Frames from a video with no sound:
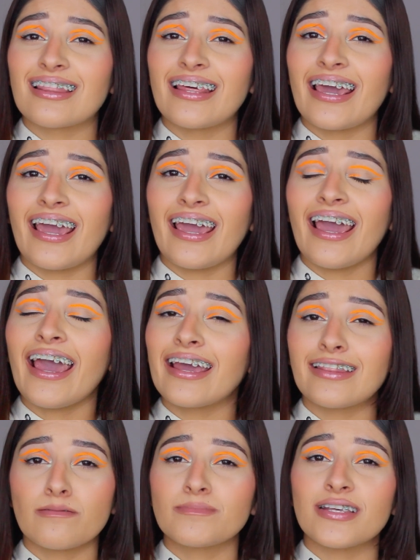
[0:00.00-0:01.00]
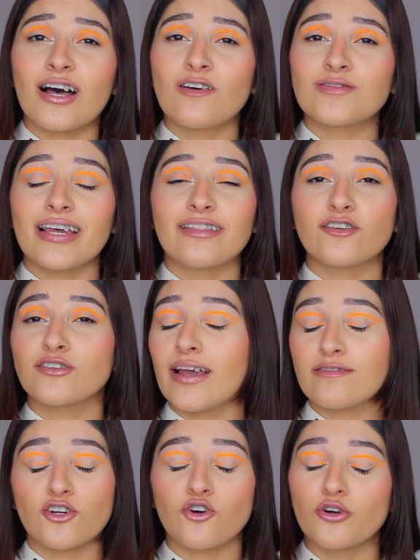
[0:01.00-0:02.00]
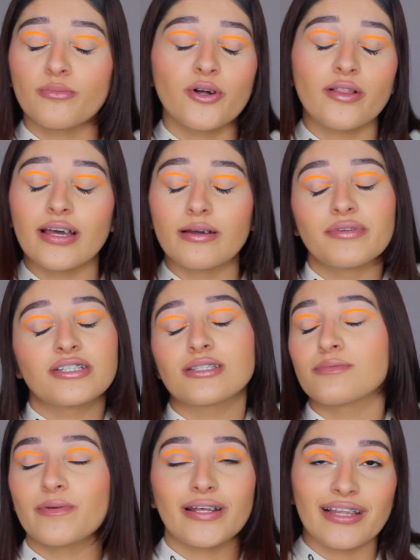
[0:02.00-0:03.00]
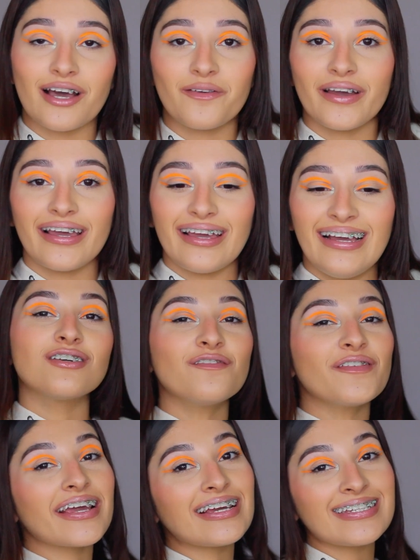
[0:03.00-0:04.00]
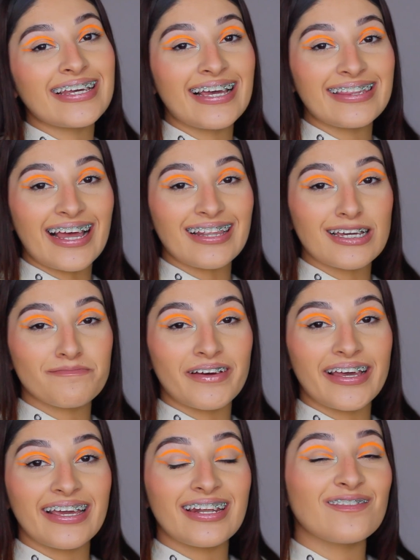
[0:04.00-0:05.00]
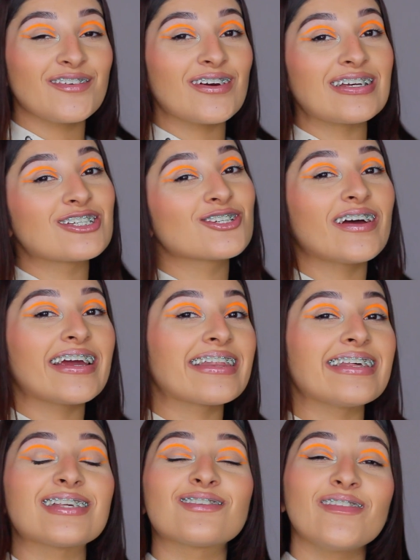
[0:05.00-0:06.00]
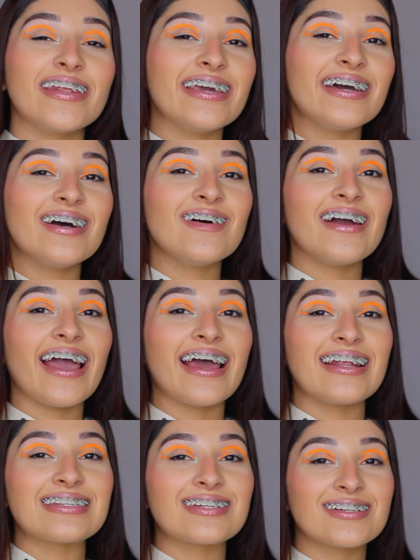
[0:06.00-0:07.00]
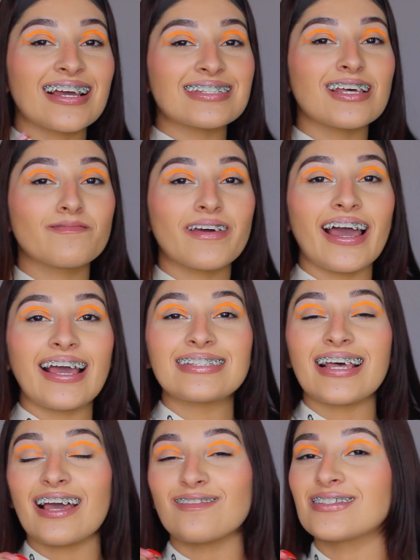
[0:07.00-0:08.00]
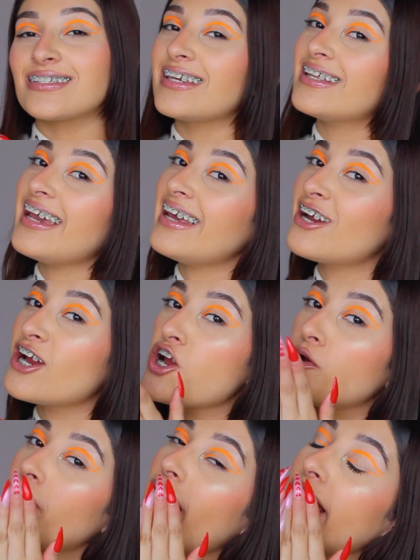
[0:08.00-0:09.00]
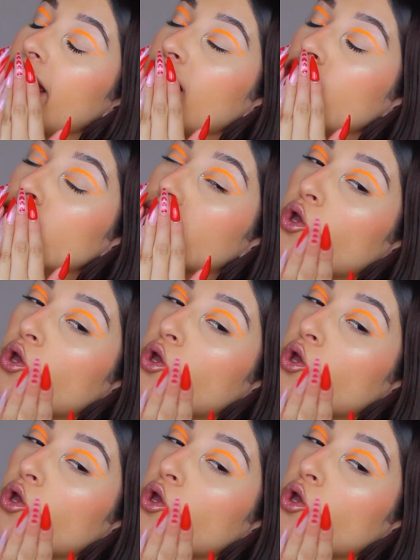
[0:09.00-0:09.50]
they hate themselves and their lives are horrible. Let me just put it that way. Don't forget to hit that like button if you enjoyed this video, and until next time guys, I will see you later. Bye!